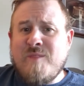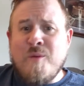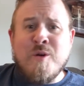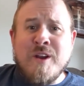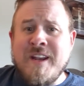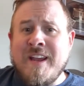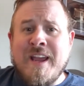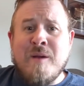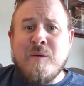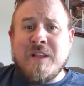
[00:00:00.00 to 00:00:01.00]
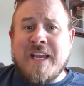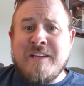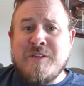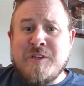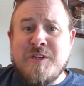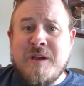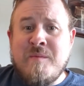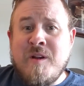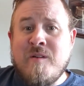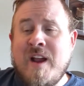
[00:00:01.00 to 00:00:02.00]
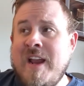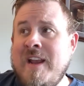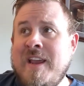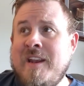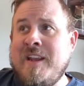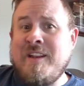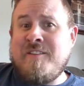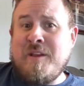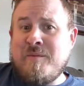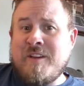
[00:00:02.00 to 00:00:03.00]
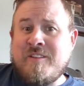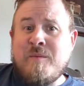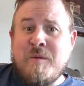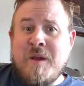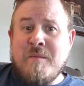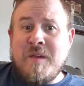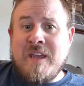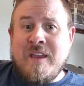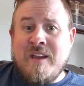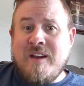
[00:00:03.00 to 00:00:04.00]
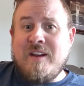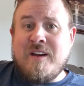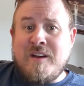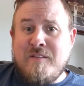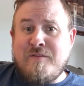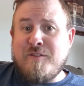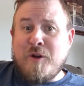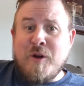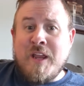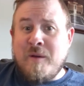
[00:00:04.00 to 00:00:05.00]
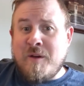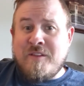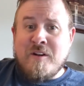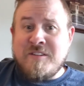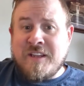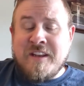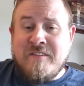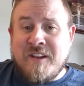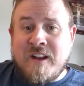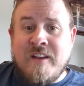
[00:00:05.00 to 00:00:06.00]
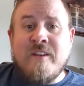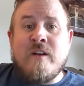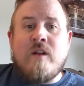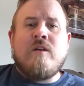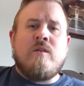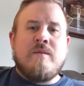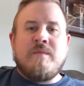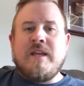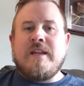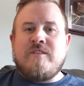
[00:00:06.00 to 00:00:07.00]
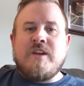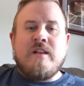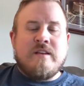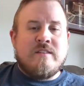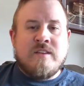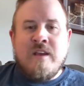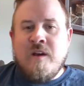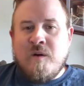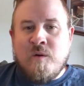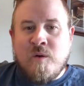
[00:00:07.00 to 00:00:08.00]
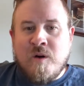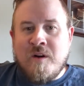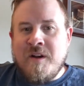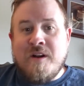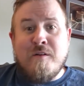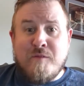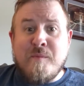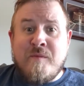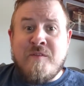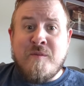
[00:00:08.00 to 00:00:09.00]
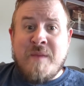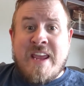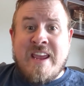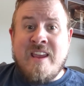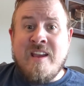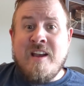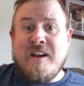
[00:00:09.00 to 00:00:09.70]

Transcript: we're in a relationship, right? And it seems like someone might be flirting with our significant other, and I'm getting jealous. Or for me,